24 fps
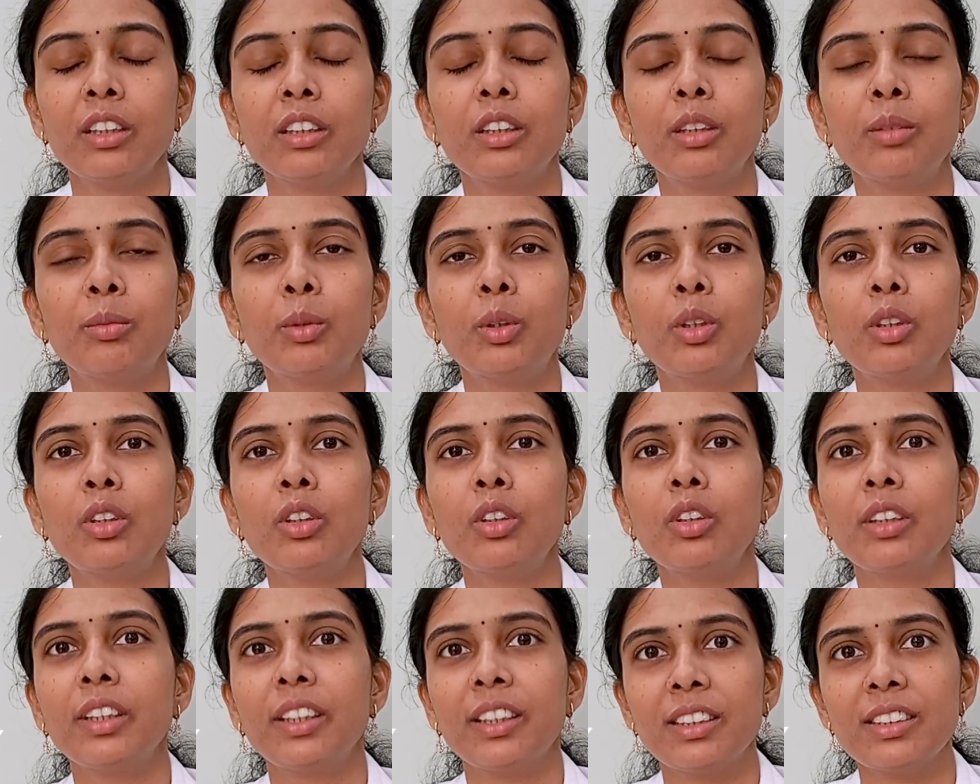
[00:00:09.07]
The
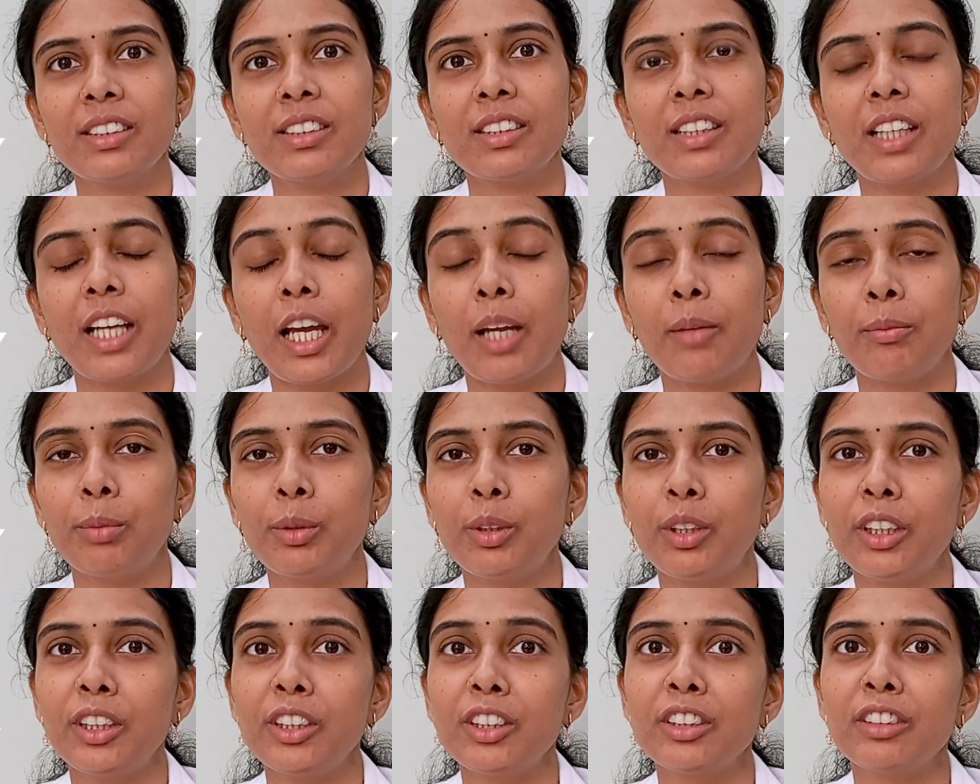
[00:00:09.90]
motto is
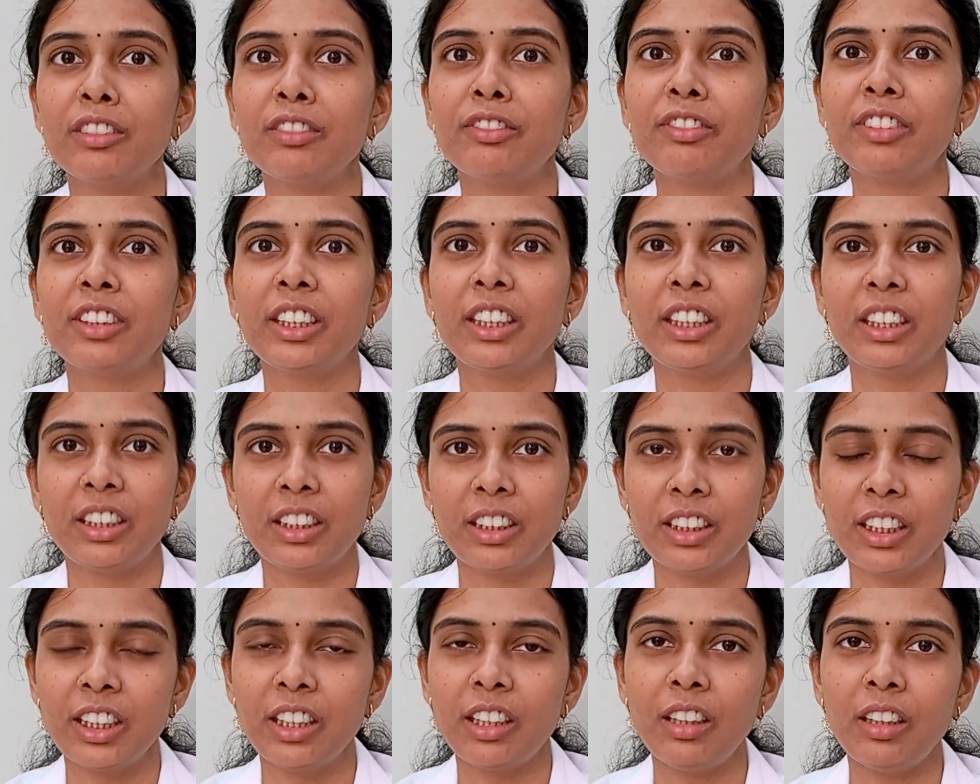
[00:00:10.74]
Amputation Free
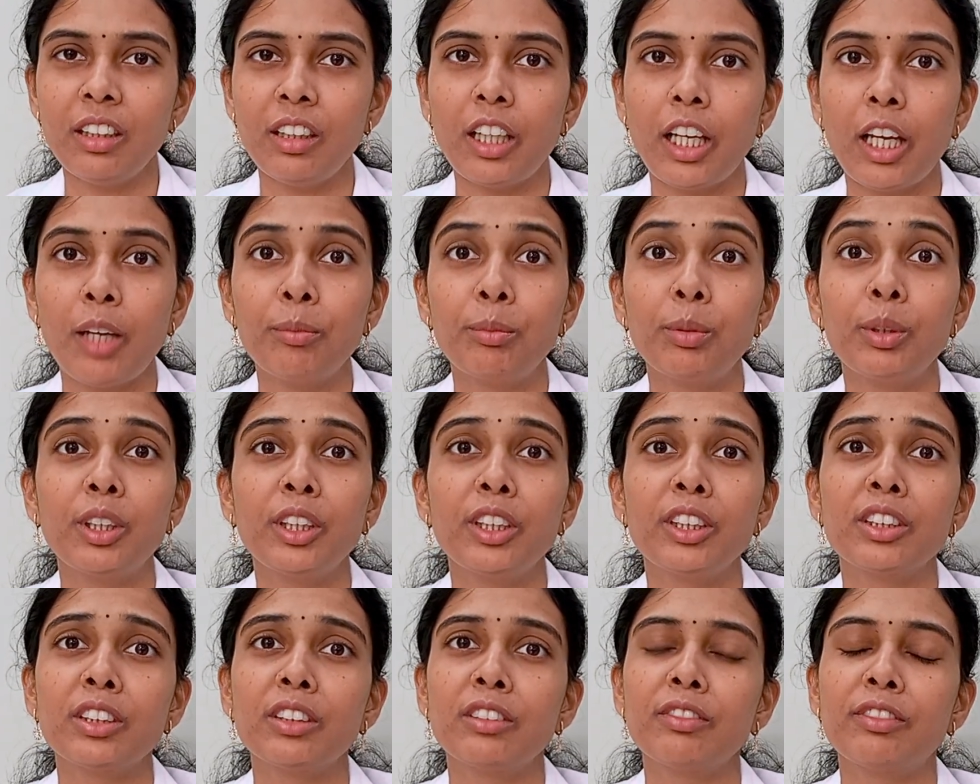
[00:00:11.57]
India,
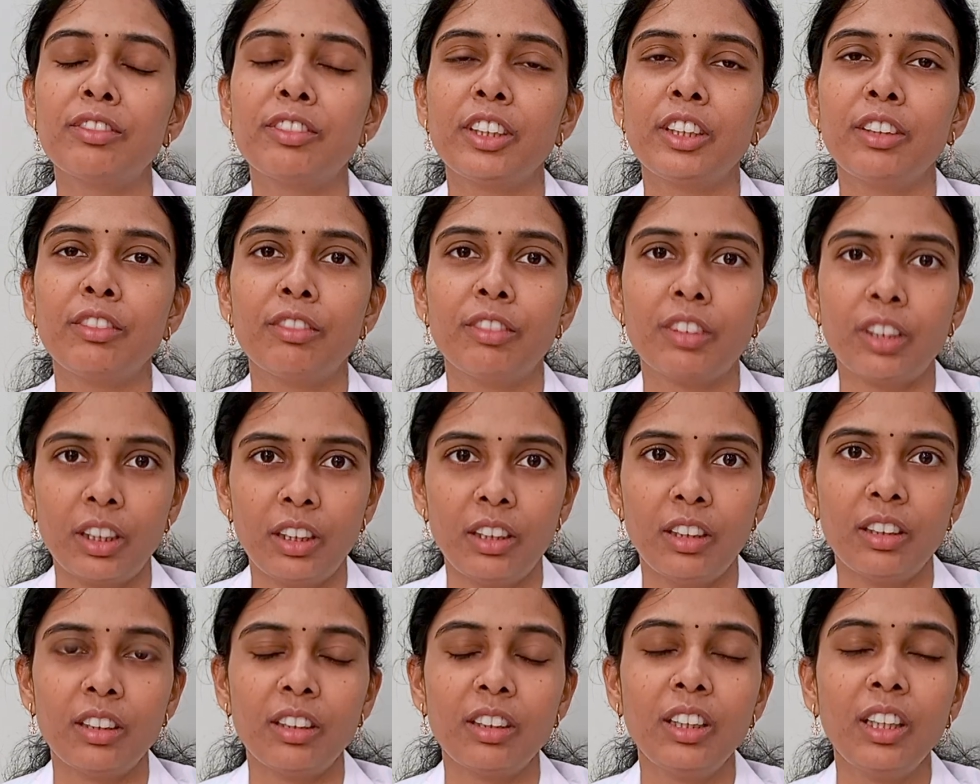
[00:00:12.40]
Amputation Free World.